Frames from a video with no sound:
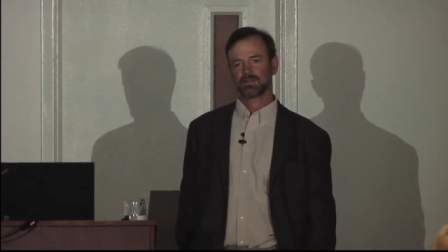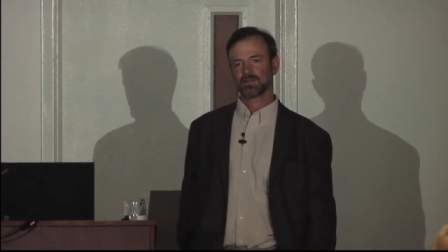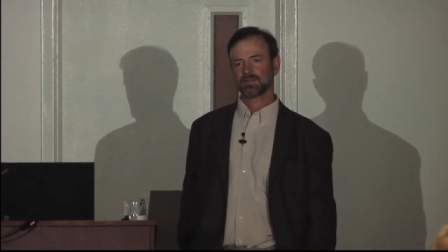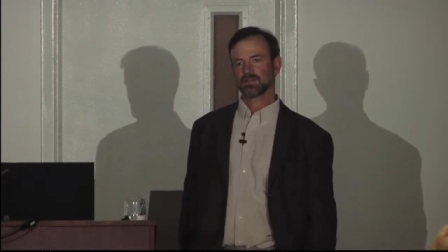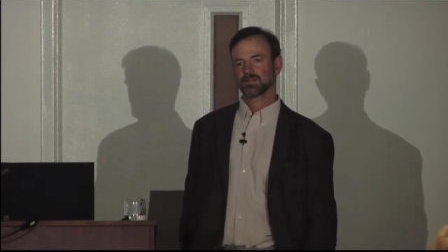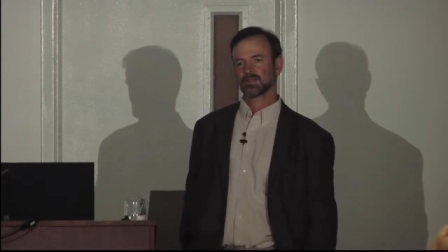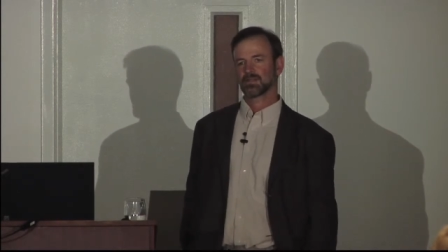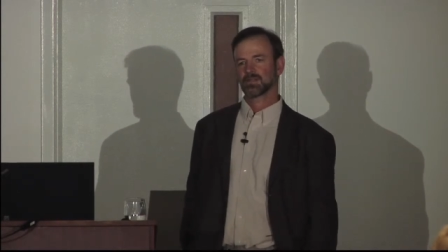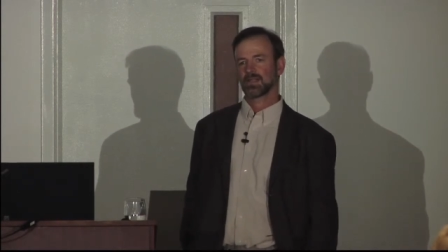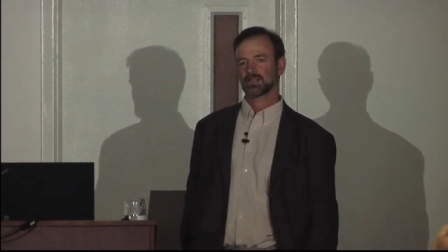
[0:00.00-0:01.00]
So there's,
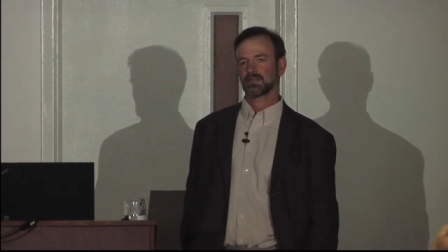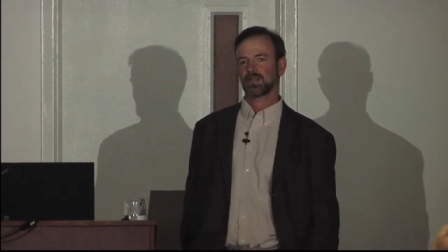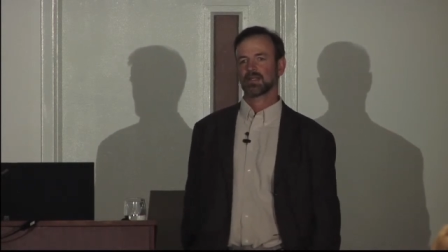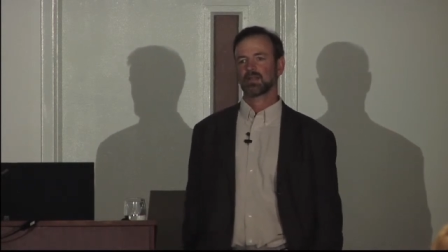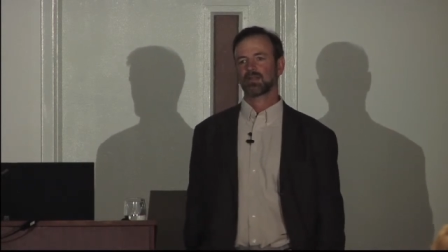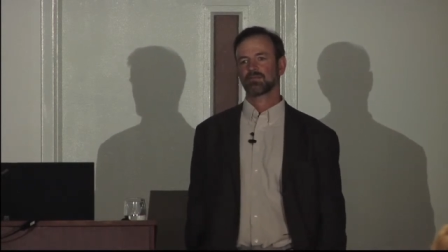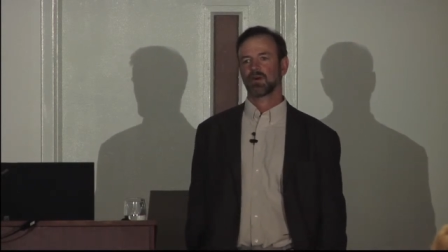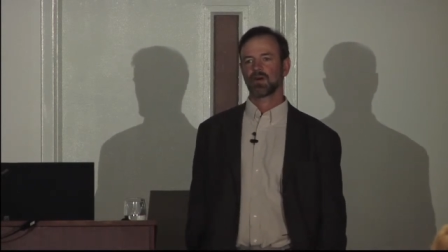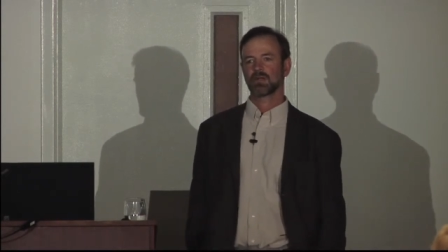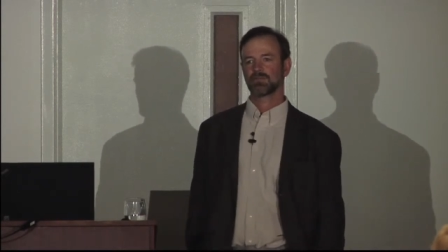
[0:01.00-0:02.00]
there's less of that kind of
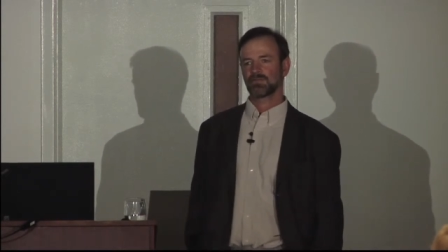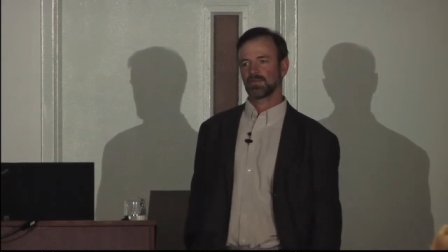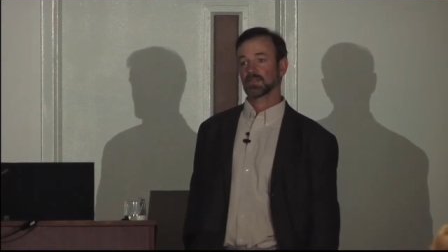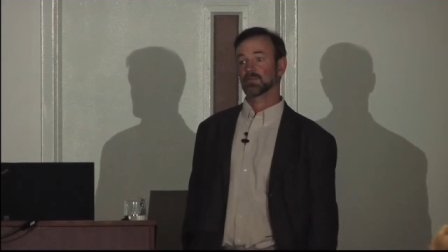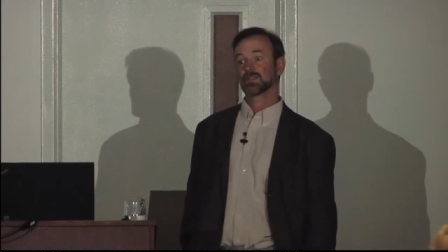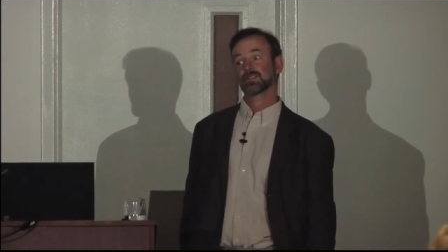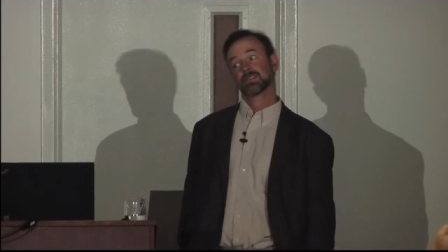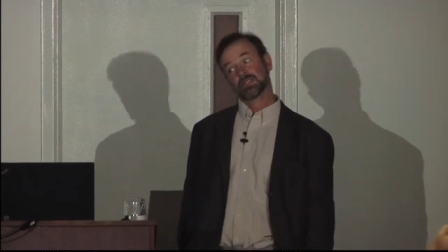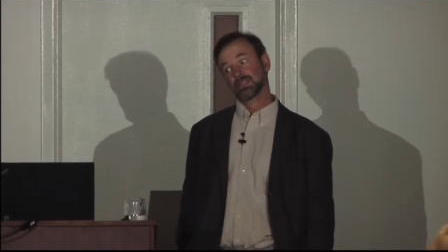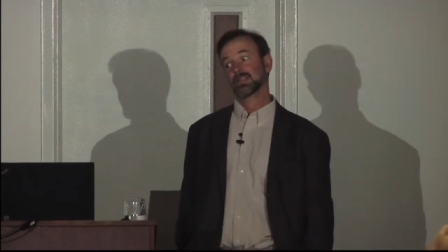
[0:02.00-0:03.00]
awe and fear,
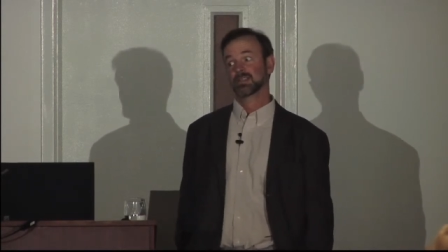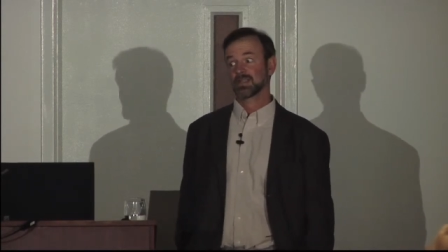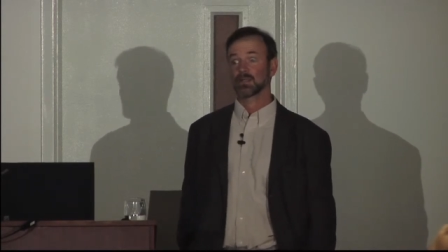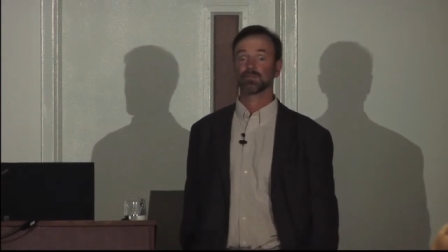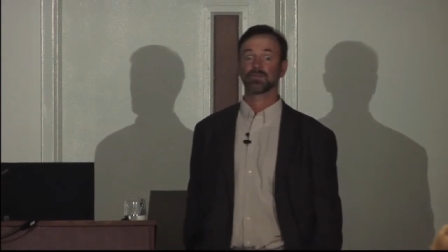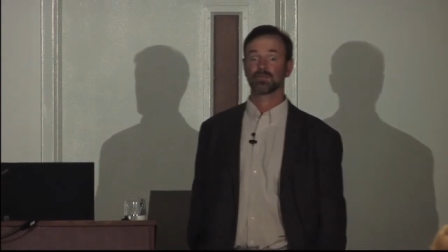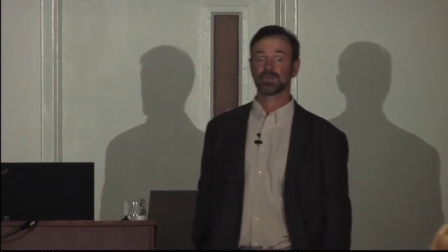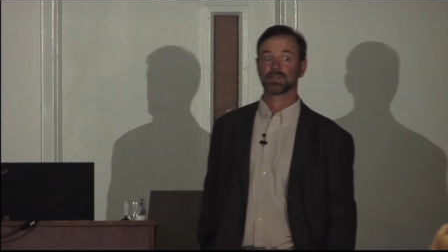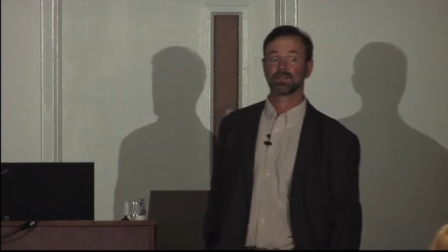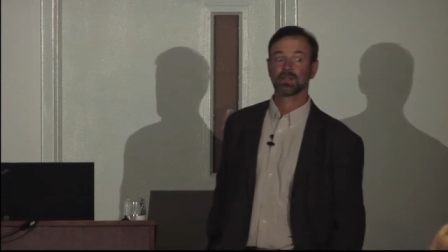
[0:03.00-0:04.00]
which is, I think is helpful for
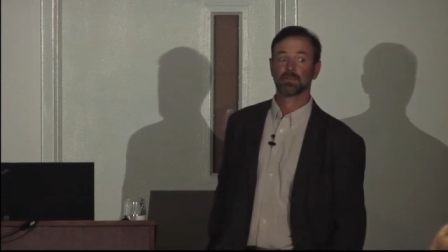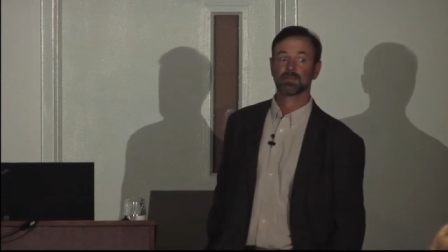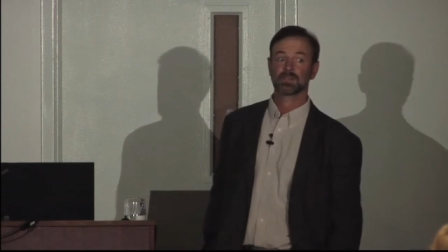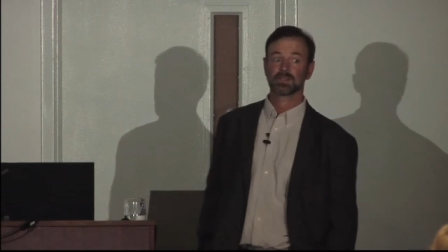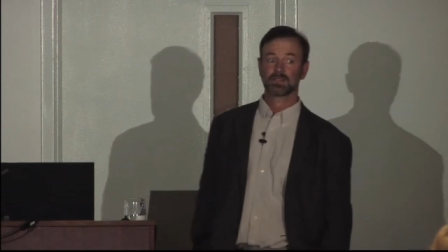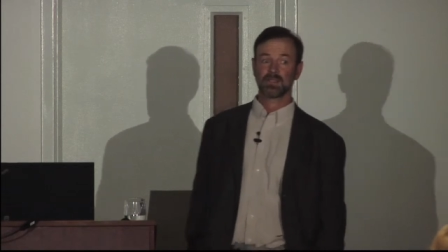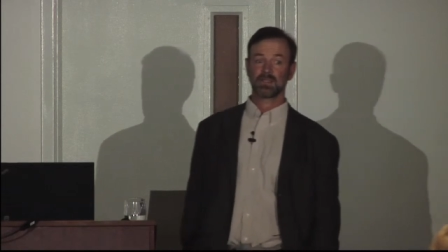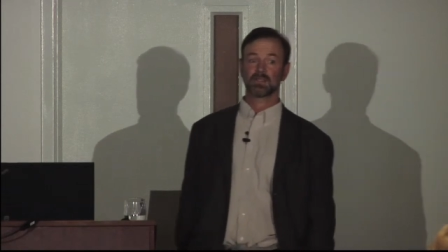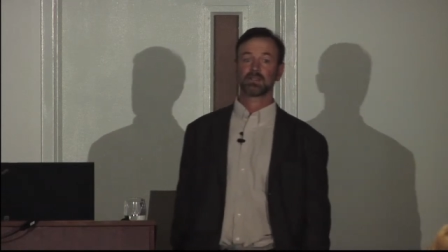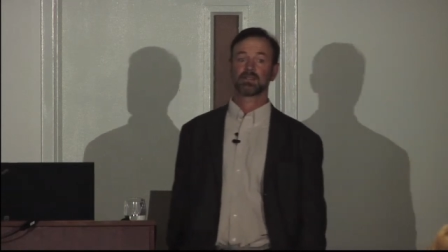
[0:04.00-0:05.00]
the snow leopard's
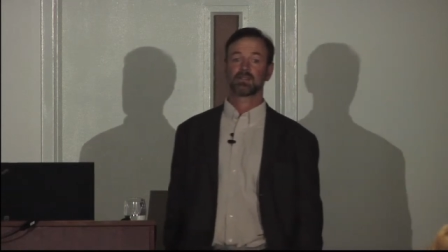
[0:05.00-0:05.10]
sake.